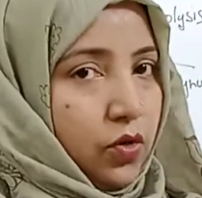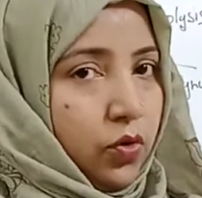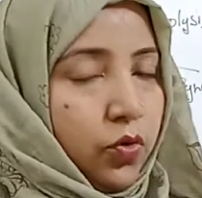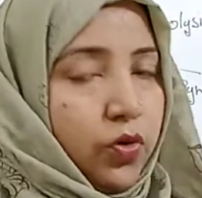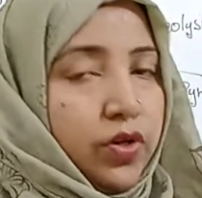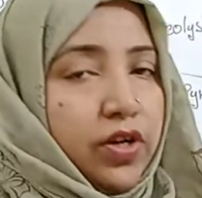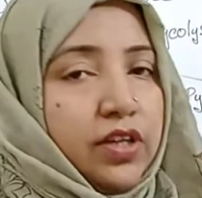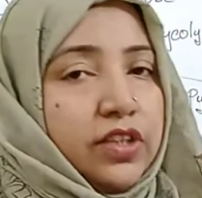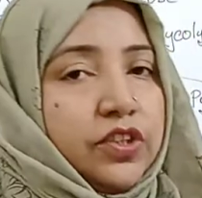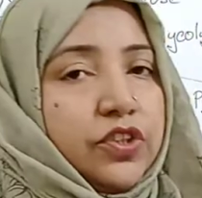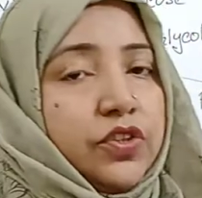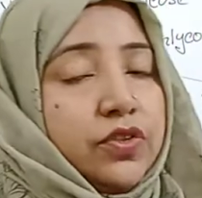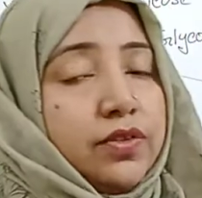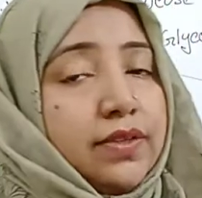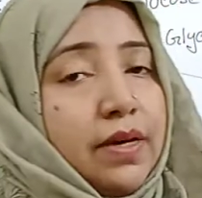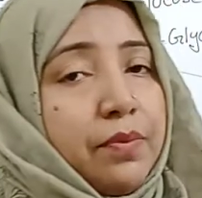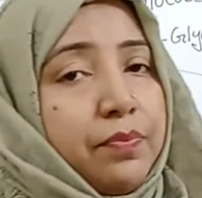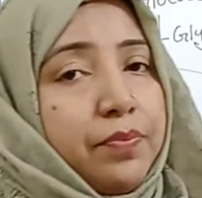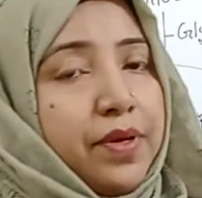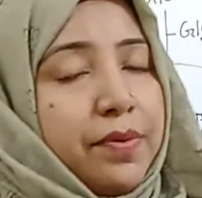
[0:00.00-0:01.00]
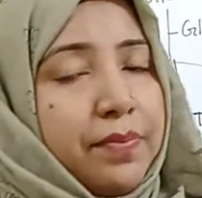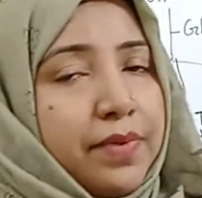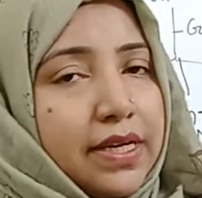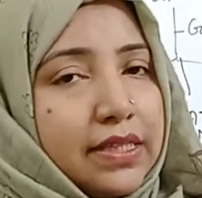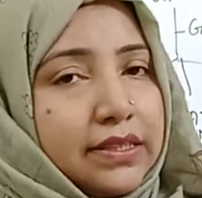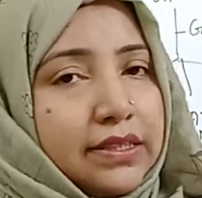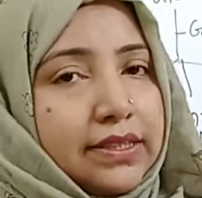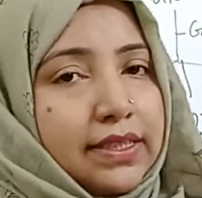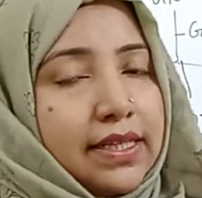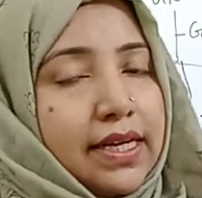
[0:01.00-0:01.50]
We also the
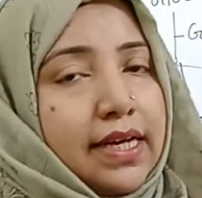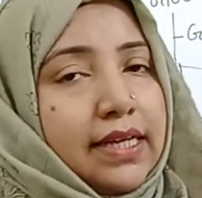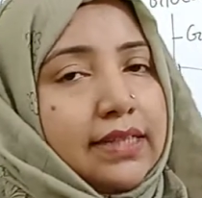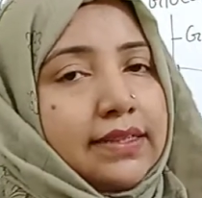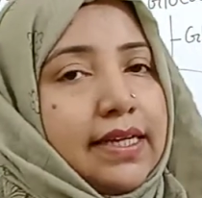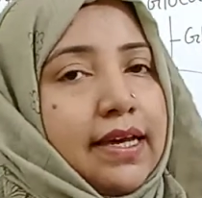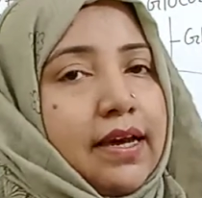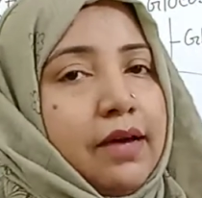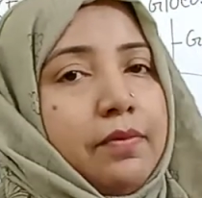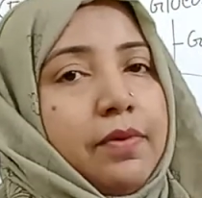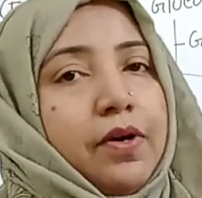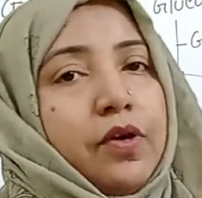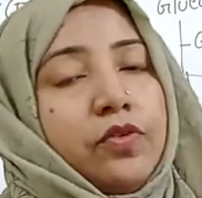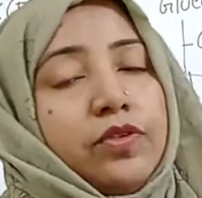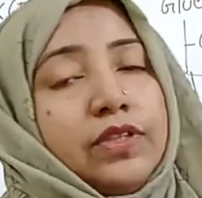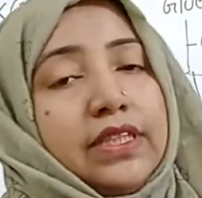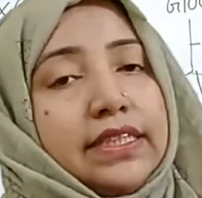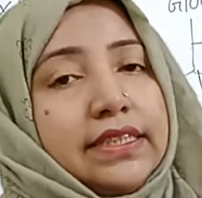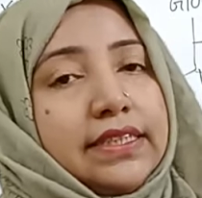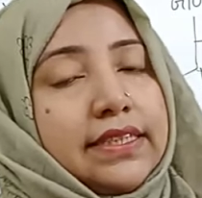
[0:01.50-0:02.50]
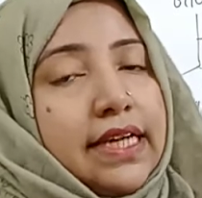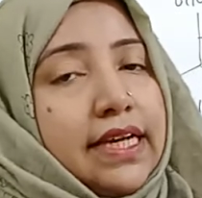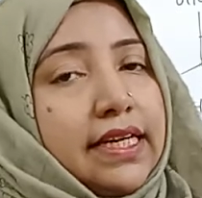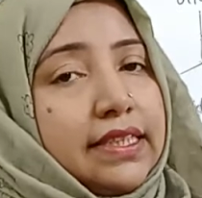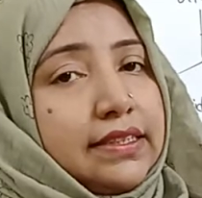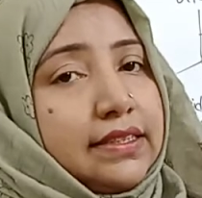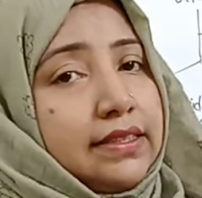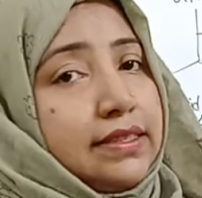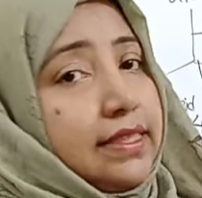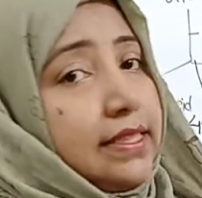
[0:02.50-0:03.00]
previous class about
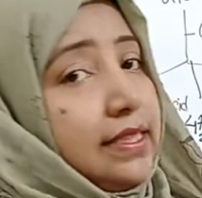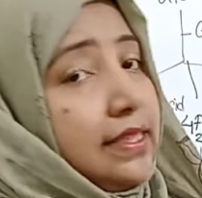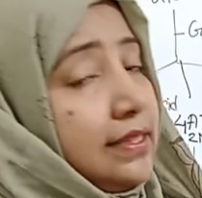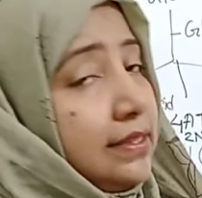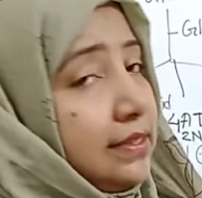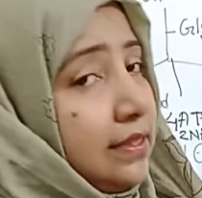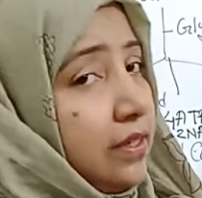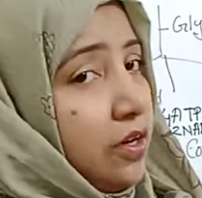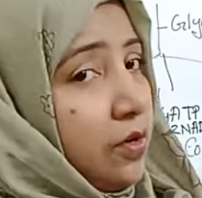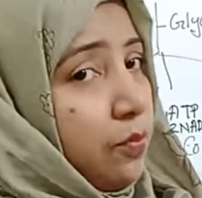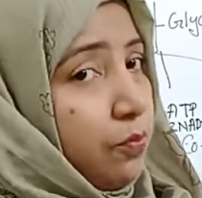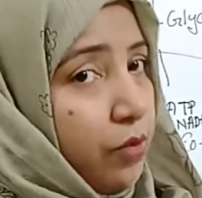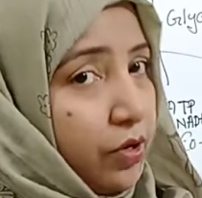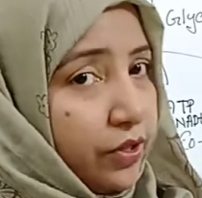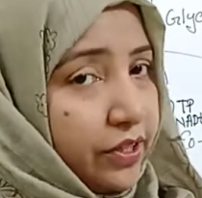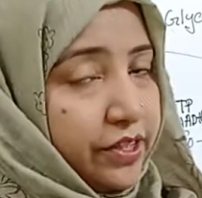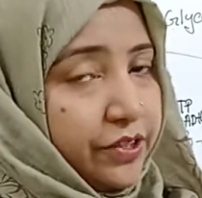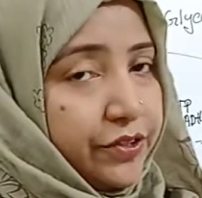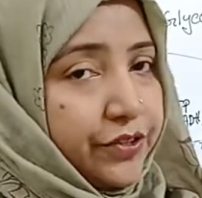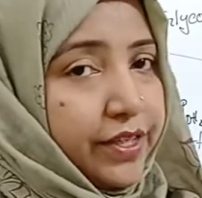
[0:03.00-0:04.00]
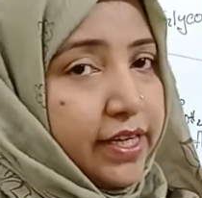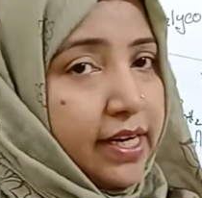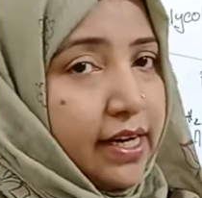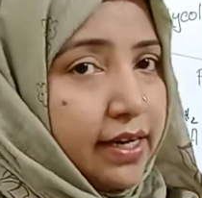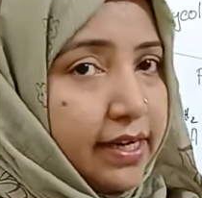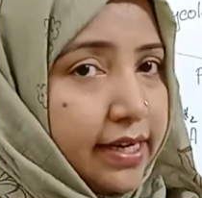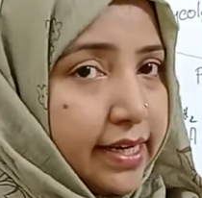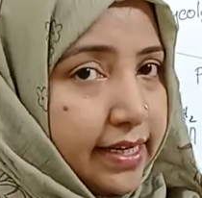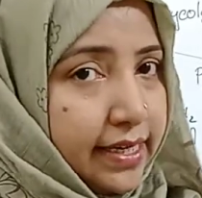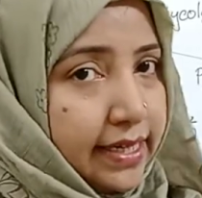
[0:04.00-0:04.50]
discuss this potential
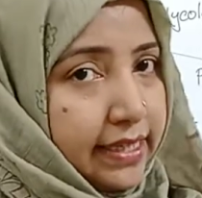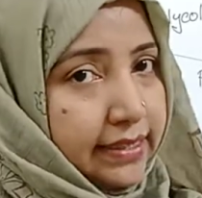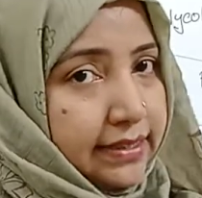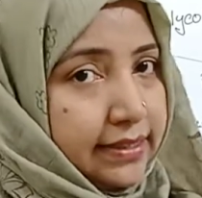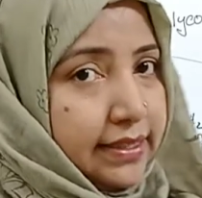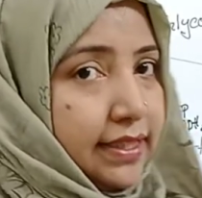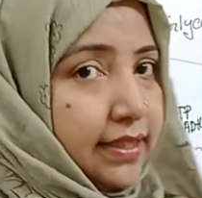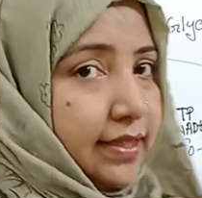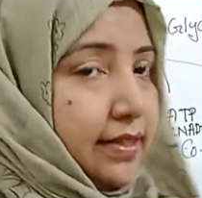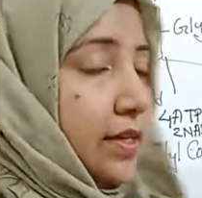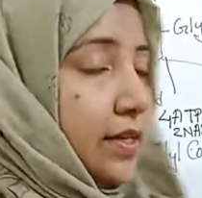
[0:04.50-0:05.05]
energy.